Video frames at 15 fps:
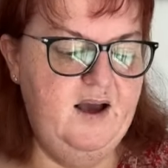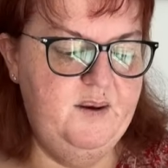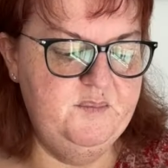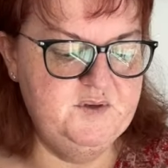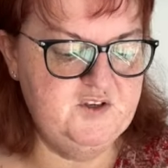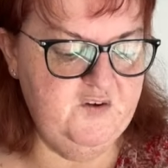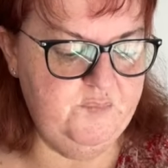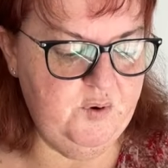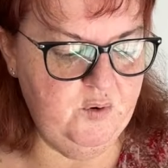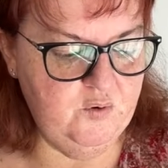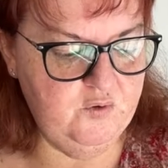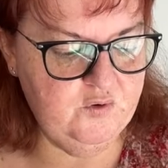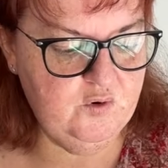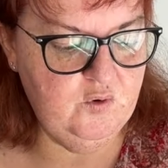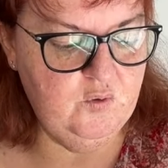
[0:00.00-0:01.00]
So I pulled
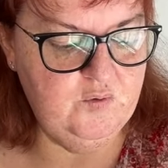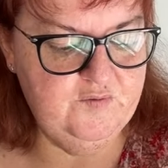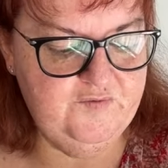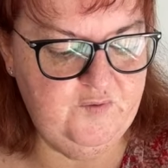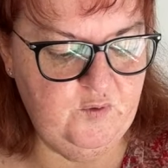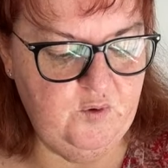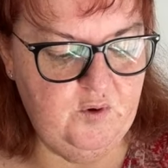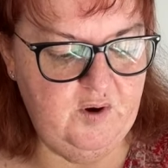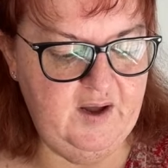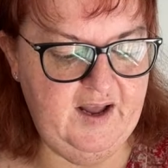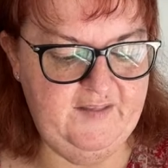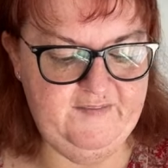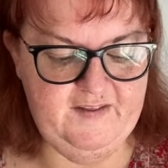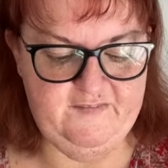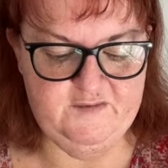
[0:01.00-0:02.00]
all the cord for,
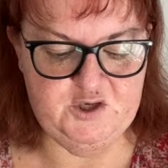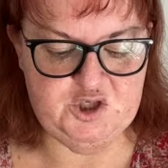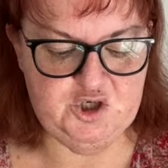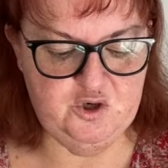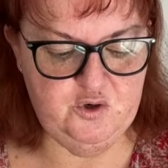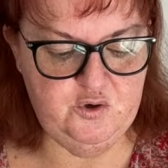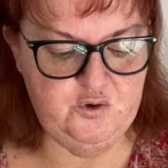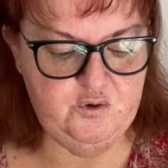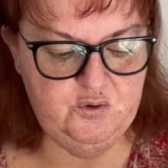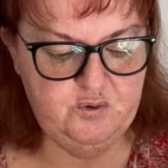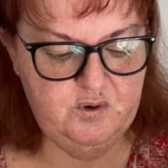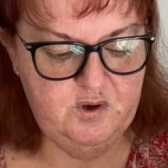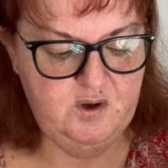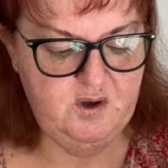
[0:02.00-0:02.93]
and then the two,